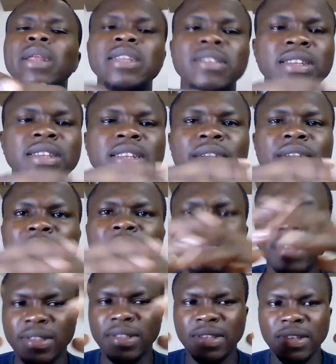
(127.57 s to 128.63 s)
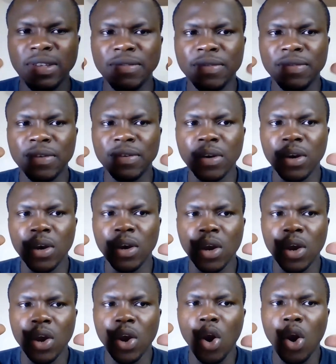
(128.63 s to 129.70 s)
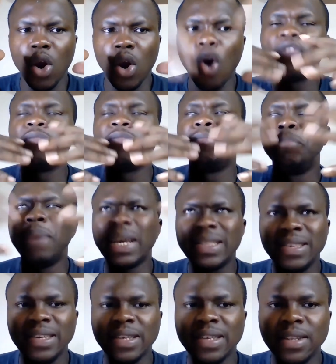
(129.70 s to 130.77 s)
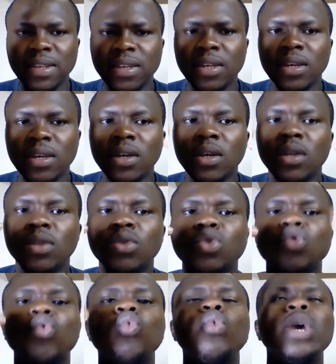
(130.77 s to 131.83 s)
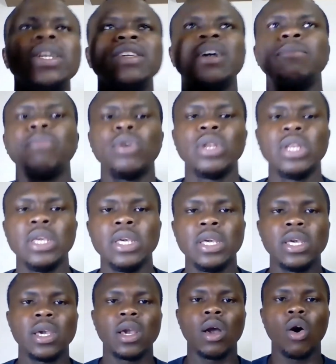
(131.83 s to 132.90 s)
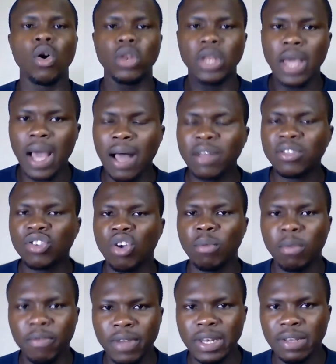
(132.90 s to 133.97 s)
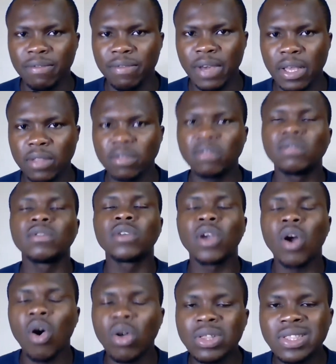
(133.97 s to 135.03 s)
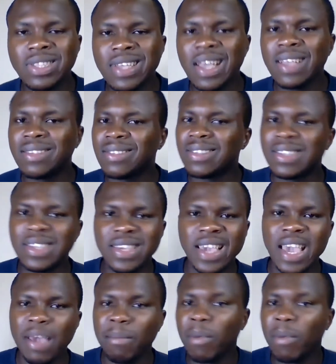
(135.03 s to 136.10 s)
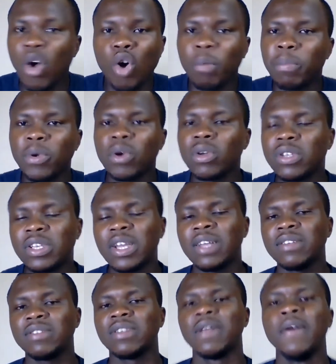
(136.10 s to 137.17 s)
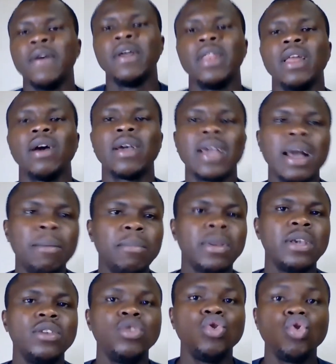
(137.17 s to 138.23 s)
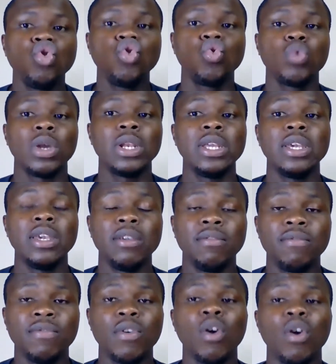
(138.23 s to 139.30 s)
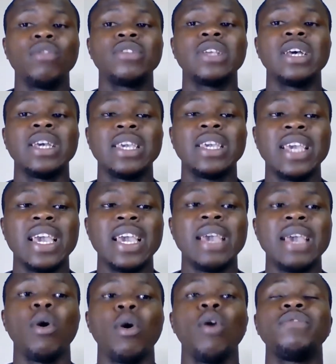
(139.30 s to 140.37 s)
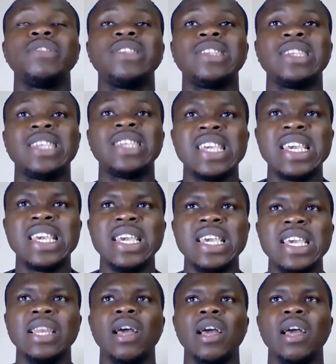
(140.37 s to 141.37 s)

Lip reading: is a derivative of betting. To wager money on the outcome of an event, contest, game, or pure chance. Now, gambling usually involves a game of skill